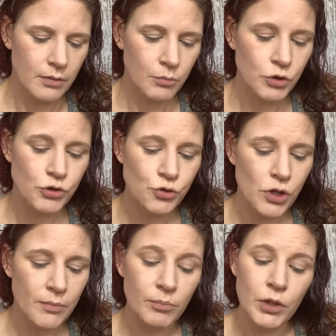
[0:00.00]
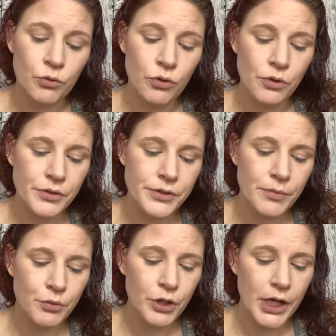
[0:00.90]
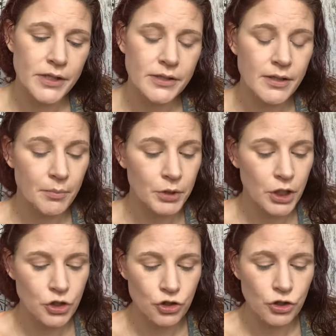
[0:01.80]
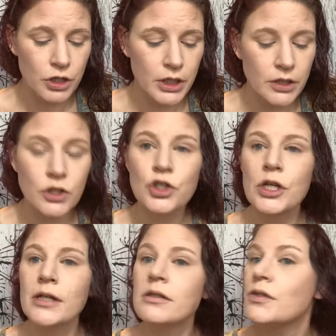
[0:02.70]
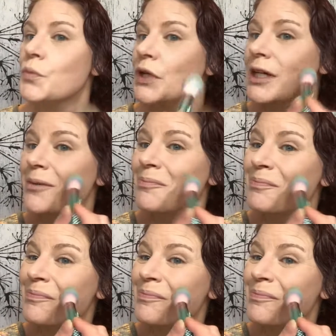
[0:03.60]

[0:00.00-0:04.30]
Moodstruck Minerals Pressed Blusher in the shade Sweet.